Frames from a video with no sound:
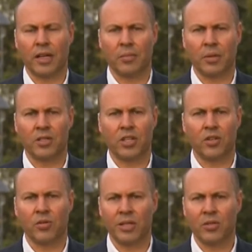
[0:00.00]
I'm
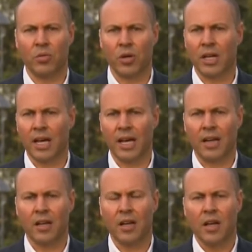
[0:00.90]
continuing to work
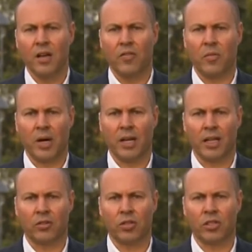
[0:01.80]
hard for my
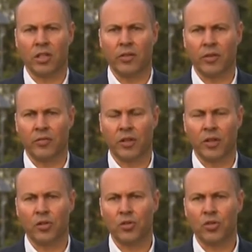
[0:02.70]
electorate, delivering for
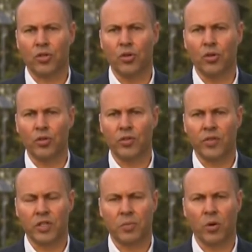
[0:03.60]
local schools,
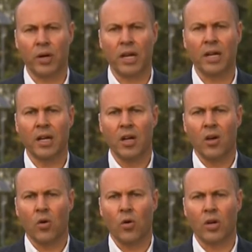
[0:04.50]
for sporting
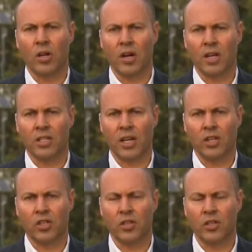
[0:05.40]

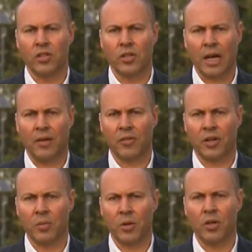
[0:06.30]
organisations, for
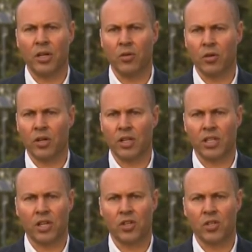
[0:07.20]
community
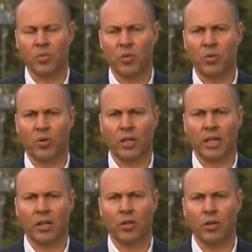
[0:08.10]
organisations more
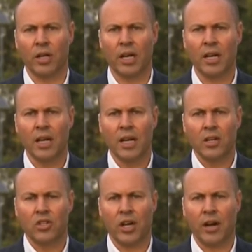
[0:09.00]
broadly, including
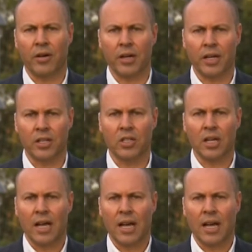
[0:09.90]
charities.